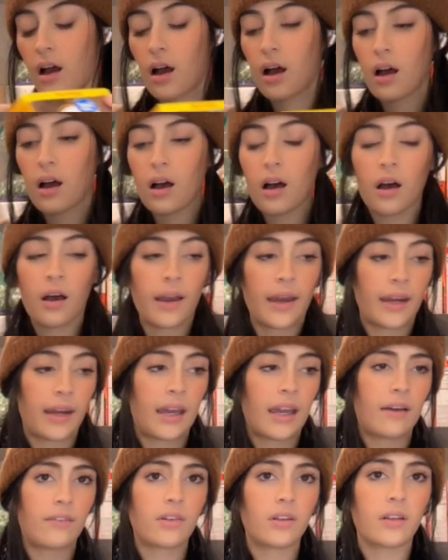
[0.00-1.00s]
Oh, and I
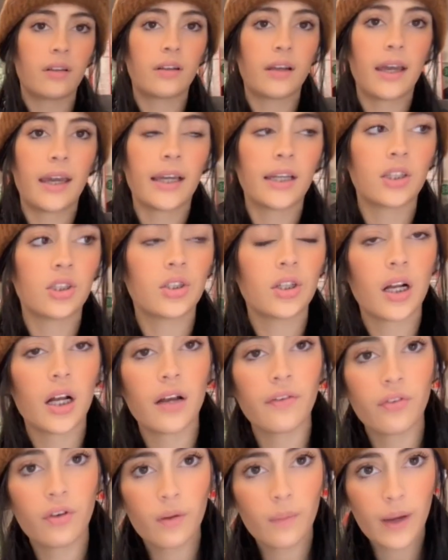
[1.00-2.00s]
have a little
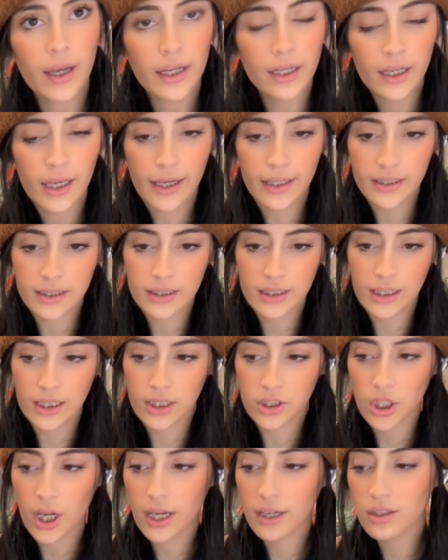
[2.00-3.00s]
extra for my next
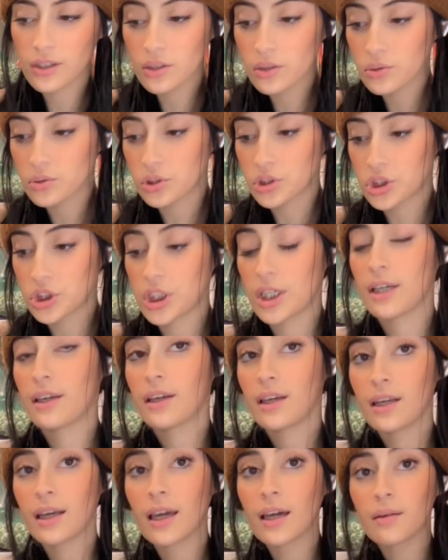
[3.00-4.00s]
dish. I use
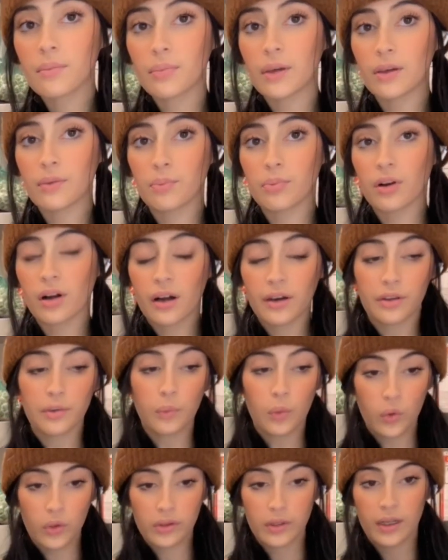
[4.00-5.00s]
chicken and beef broth
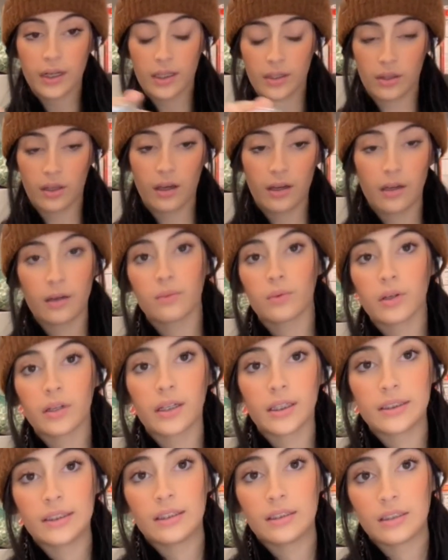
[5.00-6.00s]
more than I thought I would.
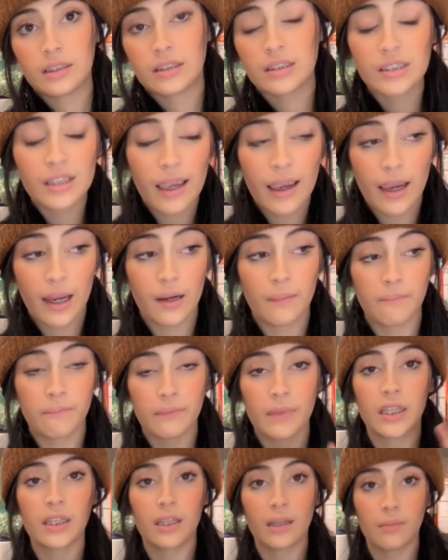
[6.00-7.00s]
It's insane
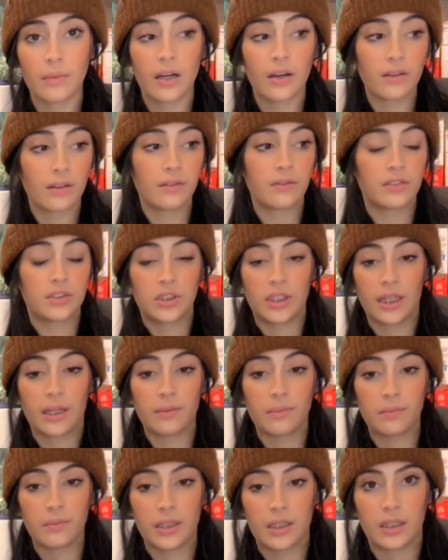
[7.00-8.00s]
the amount of
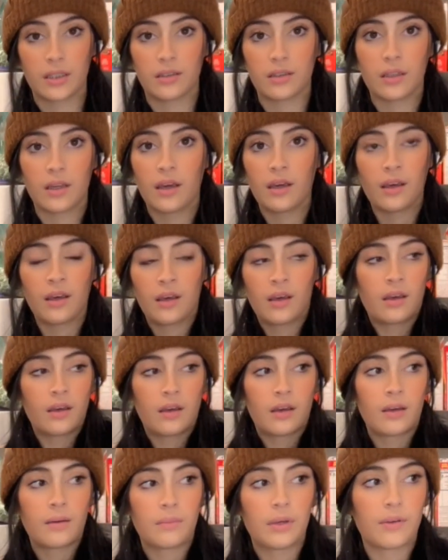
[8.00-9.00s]
chicken and
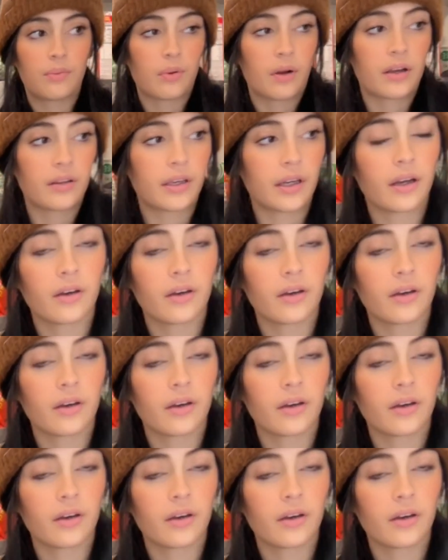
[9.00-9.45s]
beef broth I